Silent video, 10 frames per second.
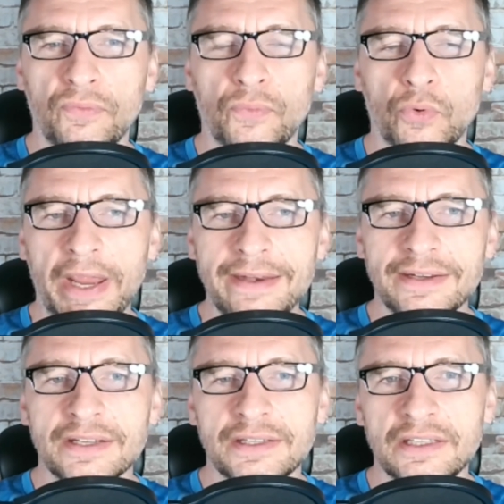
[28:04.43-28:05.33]
for
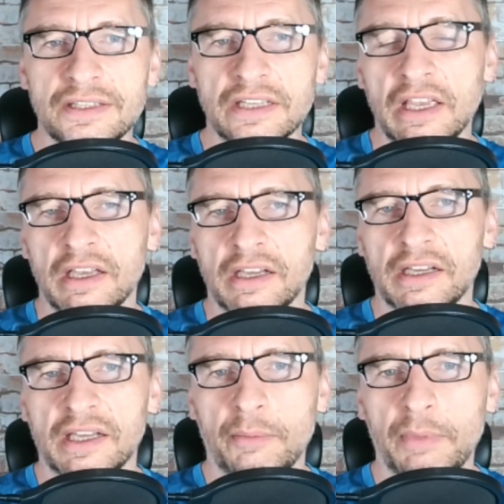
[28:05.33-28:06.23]
entities
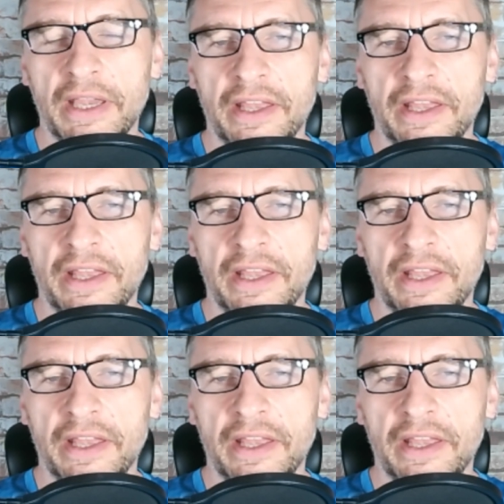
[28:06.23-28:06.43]
to